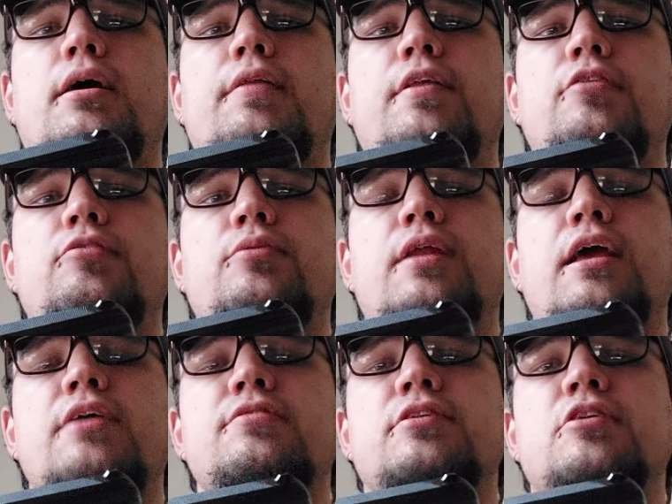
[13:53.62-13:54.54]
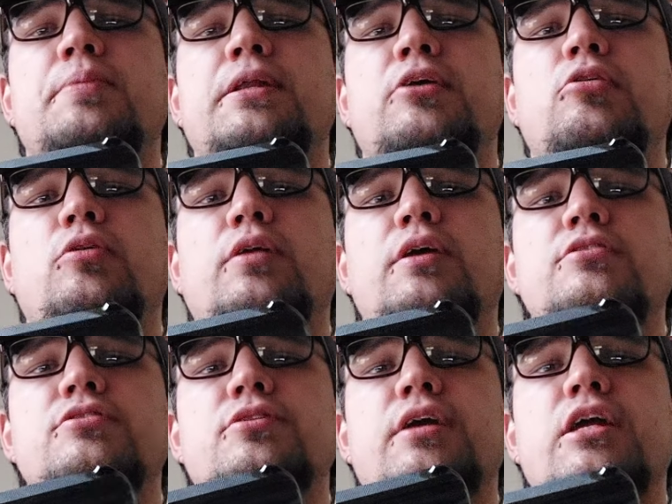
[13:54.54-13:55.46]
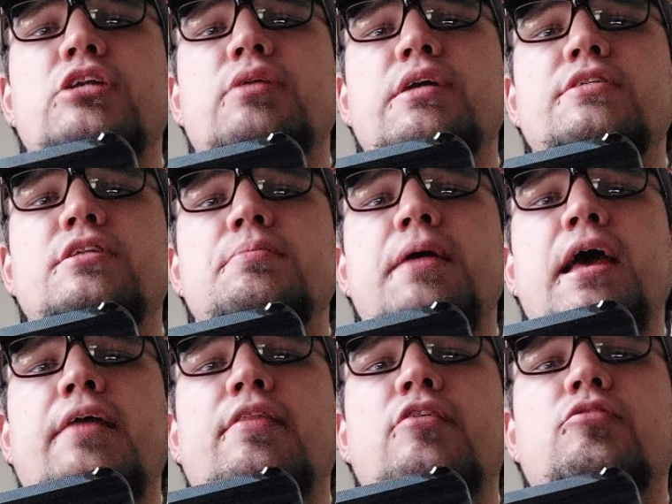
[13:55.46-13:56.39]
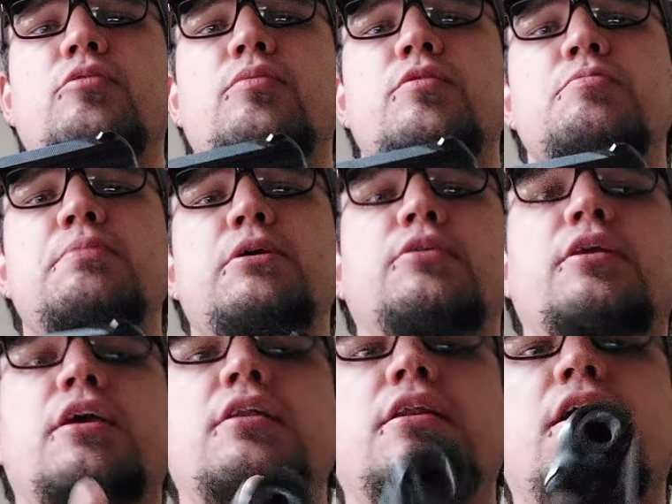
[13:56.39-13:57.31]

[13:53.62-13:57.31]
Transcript: This one has a little bit of cool history, traced it back. This one was built in